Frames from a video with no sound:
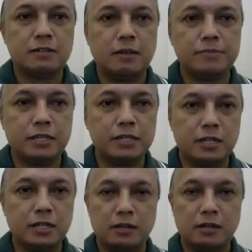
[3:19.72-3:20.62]
some
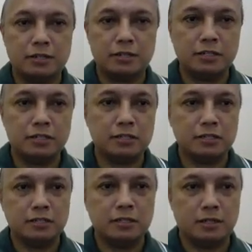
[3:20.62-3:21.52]
statistical
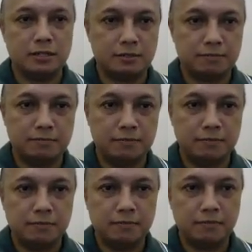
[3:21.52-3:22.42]
analysis,
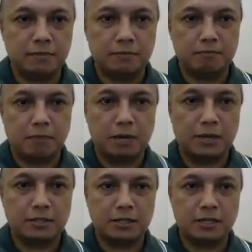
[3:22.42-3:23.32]

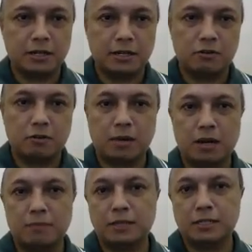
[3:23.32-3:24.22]
parametric and
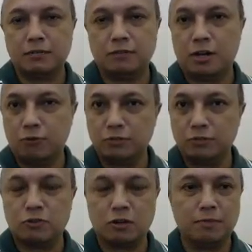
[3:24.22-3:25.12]
non-parametric. We are going
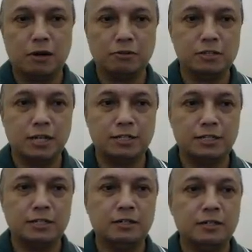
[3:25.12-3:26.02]
to talk about this
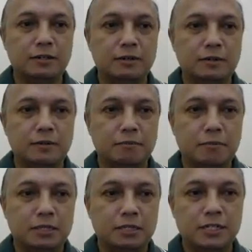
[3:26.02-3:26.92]
later.
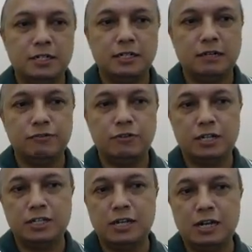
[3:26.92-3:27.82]
But here, if you
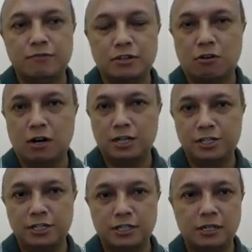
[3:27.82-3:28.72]
are dealing with
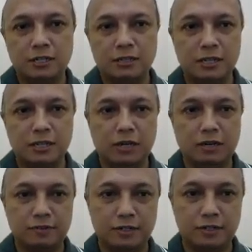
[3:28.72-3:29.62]
correlation, then you
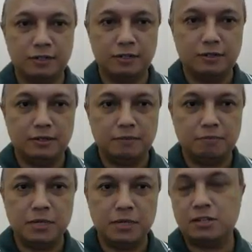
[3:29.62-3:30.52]
have a
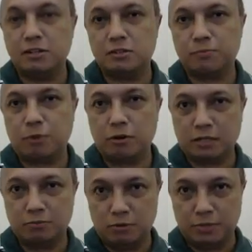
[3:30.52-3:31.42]
Pearson's
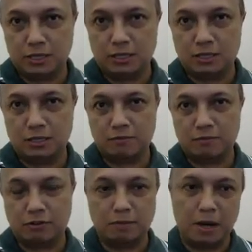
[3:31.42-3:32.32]
product moment
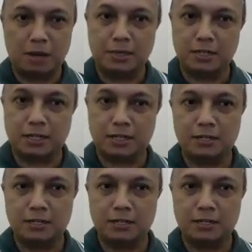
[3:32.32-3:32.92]
for the parametric.